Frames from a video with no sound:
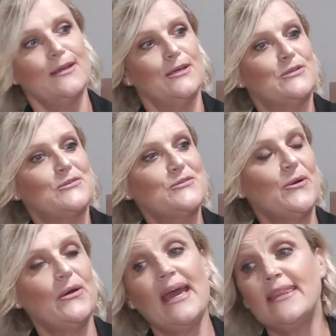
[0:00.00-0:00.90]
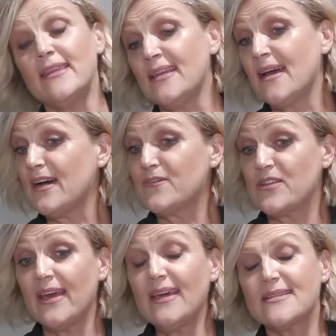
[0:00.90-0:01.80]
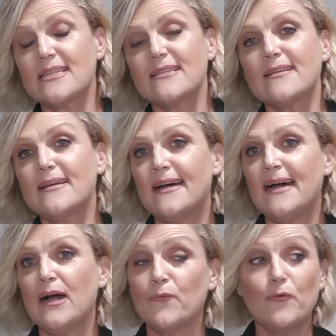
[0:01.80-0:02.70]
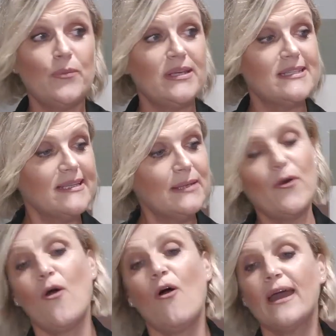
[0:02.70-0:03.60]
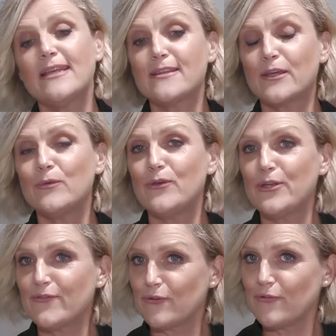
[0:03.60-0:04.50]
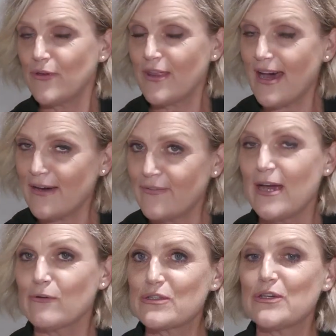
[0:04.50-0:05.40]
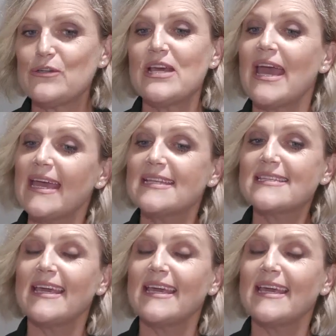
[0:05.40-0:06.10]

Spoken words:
So, and then after that, we'll be sitting behind the computer for a further half an hour or so to answer